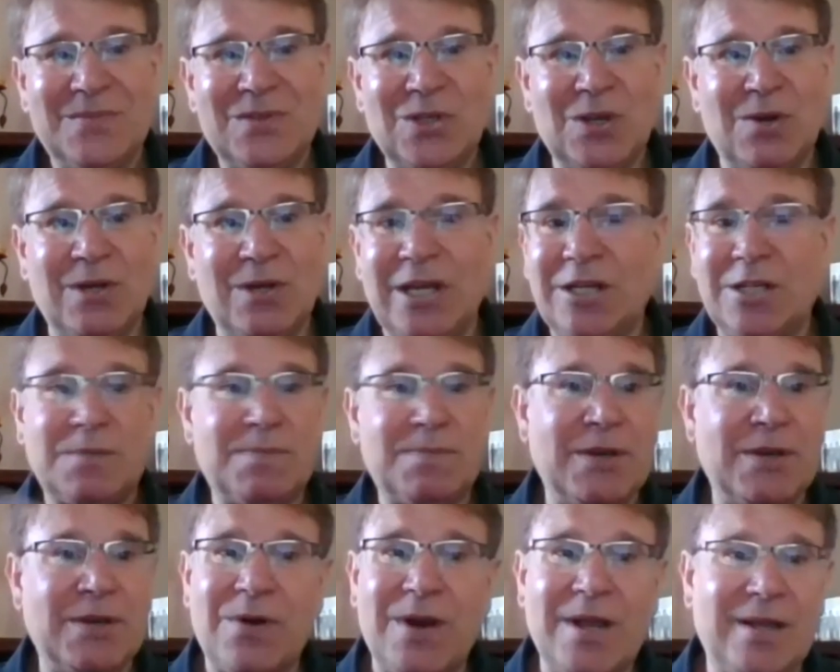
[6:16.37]
So it has
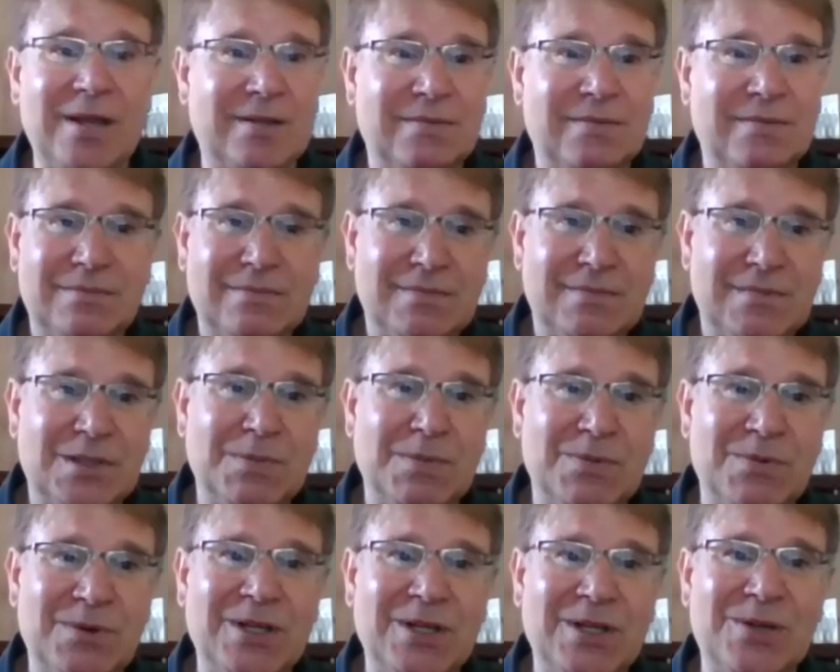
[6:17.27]
been great. It's
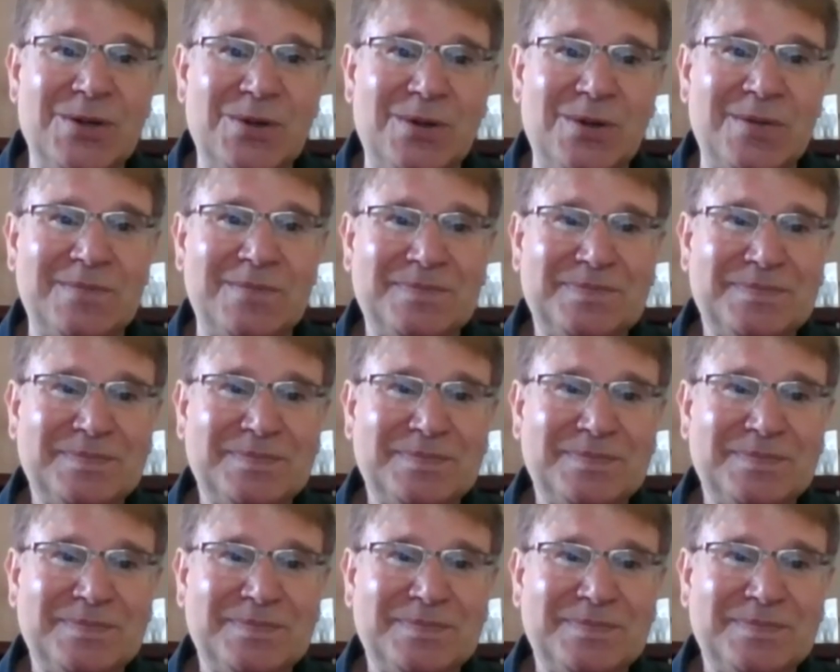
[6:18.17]
been really cool.